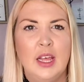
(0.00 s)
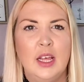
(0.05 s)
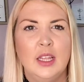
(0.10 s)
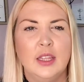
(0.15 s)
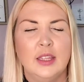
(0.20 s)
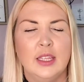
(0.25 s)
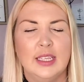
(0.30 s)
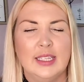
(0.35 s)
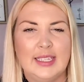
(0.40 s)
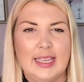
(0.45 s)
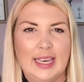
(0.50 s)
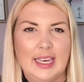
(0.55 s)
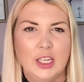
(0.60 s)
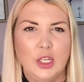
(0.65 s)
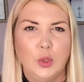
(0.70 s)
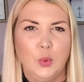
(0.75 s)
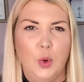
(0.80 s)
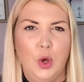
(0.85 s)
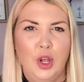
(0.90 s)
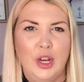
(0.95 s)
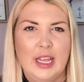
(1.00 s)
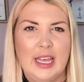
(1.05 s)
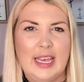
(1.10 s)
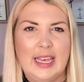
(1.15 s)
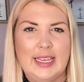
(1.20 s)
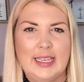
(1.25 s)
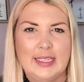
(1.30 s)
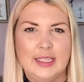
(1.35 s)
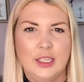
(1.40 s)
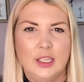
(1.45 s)
The second one
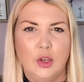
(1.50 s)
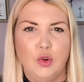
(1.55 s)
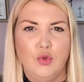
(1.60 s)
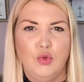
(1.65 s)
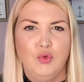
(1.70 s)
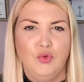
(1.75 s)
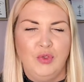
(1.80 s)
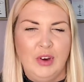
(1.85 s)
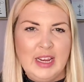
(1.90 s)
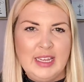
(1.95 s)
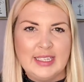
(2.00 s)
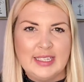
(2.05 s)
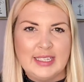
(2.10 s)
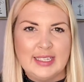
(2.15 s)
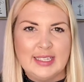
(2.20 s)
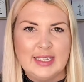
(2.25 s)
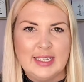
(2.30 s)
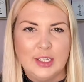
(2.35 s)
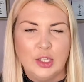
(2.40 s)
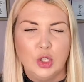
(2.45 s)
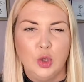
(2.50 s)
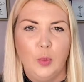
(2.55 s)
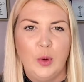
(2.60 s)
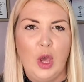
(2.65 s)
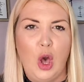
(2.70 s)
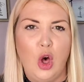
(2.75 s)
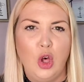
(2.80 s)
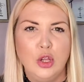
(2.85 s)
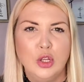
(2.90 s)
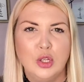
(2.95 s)
is risks. So we
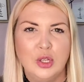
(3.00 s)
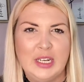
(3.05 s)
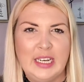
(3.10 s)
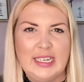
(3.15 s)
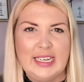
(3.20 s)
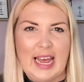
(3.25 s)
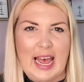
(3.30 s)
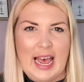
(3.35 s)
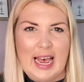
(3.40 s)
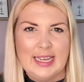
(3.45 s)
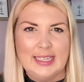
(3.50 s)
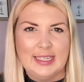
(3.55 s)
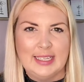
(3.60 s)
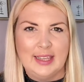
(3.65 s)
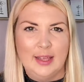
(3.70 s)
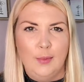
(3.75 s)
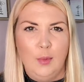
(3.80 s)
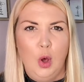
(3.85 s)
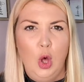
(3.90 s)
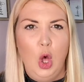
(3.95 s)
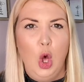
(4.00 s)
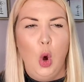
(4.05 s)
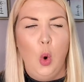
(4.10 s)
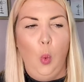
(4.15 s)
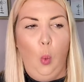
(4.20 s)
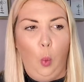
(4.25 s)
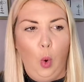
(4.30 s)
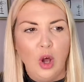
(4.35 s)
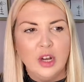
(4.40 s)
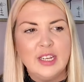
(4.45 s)
also need to ask them
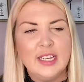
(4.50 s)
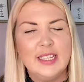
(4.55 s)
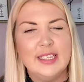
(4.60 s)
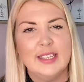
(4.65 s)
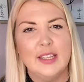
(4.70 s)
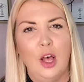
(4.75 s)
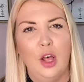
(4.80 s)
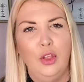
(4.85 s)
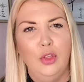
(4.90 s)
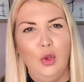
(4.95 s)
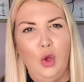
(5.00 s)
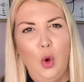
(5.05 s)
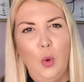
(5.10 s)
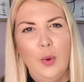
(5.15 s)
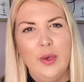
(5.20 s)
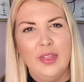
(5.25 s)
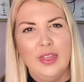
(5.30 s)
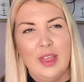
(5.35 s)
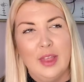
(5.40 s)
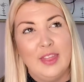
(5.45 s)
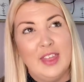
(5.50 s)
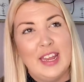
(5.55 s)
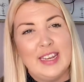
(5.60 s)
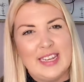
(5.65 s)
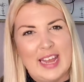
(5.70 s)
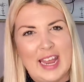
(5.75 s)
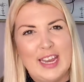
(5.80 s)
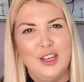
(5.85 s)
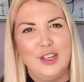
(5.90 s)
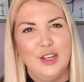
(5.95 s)
although they
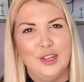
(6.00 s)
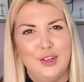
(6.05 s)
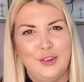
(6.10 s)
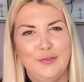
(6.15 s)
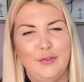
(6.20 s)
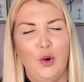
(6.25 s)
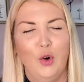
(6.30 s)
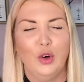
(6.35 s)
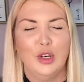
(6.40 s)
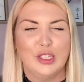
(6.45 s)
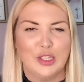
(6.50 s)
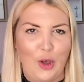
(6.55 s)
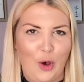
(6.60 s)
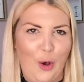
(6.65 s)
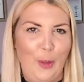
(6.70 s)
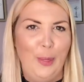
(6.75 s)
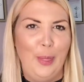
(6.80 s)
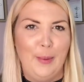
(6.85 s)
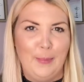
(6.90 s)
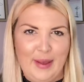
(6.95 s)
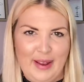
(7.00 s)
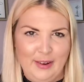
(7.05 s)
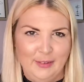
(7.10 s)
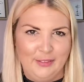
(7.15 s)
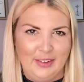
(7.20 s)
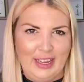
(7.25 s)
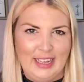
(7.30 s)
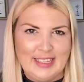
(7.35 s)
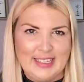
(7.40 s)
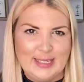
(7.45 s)
tend to focus on the
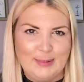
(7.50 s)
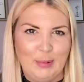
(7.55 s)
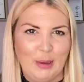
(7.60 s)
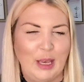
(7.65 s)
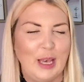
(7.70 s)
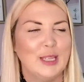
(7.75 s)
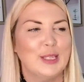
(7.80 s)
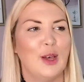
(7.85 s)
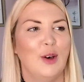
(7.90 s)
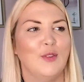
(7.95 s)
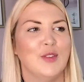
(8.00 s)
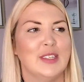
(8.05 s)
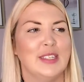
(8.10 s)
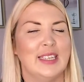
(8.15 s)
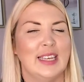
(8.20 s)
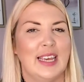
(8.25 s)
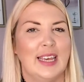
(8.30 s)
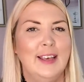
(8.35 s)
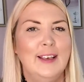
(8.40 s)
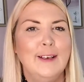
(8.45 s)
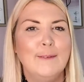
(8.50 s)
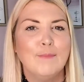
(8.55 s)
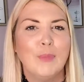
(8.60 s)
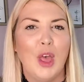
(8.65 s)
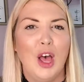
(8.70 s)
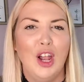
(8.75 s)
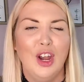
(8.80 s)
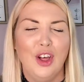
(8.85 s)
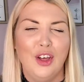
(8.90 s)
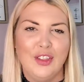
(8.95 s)
benefits, because obviously
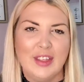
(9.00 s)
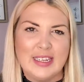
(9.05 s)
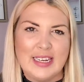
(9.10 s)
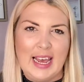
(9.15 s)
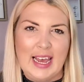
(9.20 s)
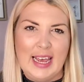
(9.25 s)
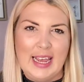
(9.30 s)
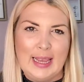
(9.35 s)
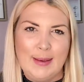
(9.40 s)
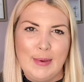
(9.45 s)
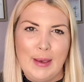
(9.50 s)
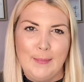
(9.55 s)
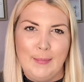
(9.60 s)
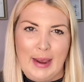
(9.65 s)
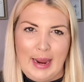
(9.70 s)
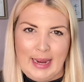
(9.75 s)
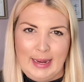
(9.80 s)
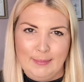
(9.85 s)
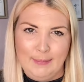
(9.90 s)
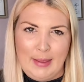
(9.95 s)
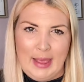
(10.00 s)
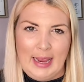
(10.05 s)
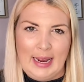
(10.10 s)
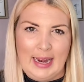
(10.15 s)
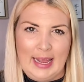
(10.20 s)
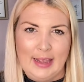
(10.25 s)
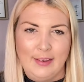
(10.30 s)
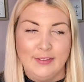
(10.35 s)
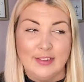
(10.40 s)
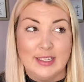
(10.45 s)
a lot of the time it might make
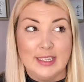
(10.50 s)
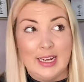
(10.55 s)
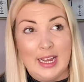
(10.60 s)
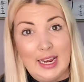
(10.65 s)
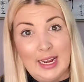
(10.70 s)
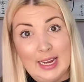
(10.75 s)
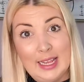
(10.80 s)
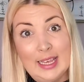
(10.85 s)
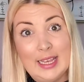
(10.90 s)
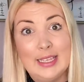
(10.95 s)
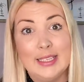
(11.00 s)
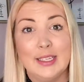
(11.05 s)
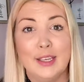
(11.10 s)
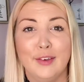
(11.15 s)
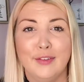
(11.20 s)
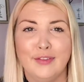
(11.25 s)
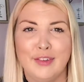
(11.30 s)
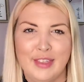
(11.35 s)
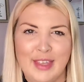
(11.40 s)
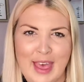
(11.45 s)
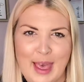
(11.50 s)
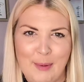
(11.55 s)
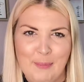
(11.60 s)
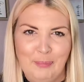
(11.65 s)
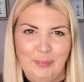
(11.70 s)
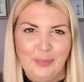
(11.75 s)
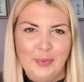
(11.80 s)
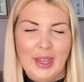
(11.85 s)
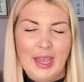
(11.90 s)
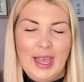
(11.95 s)
life slightly easier for them,
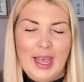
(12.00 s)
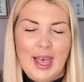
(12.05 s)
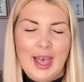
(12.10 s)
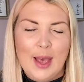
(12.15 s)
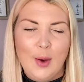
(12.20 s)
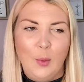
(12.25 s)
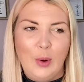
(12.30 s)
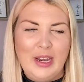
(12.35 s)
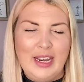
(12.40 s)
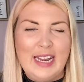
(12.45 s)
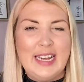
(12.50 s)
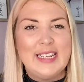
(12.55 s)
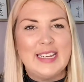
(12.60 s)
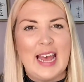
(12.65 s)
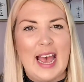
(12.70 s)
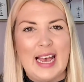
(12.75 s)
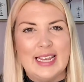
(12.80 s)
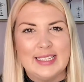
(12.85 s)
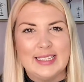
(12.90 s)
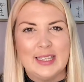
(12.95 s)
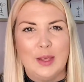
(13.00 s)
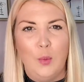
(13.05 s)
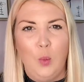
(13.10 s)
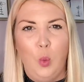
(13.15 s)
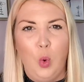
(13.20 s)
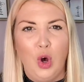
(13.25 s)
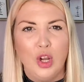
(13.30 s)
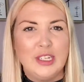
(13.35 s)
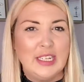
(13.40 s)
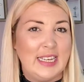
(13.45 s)
we need to ask them
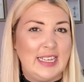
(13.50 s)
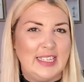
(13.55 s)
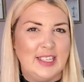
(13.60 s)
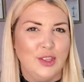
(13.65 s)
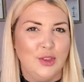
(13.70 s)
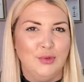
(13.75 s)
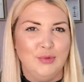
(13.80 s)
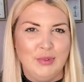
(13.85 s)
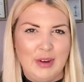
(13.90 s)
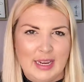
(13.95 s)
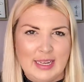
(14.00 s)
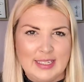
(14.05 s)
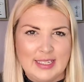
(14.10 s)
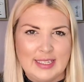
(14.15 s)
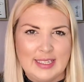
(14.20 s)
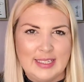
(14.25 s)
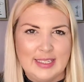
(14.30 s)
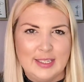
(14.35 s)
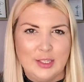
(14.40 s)
what is the risks.